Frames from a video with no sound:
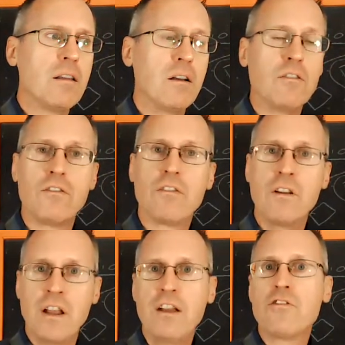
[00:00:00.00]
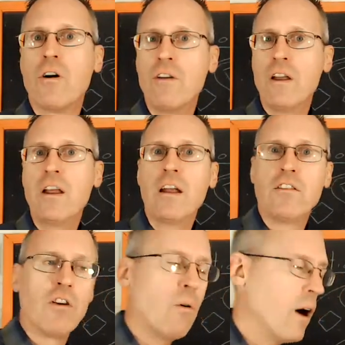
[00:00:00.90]
just the nature of it and
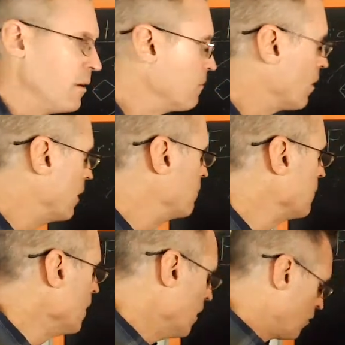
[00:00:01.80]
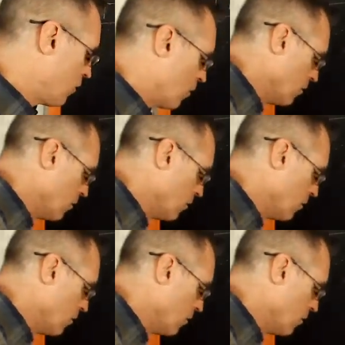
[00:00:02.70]
so on. All right, so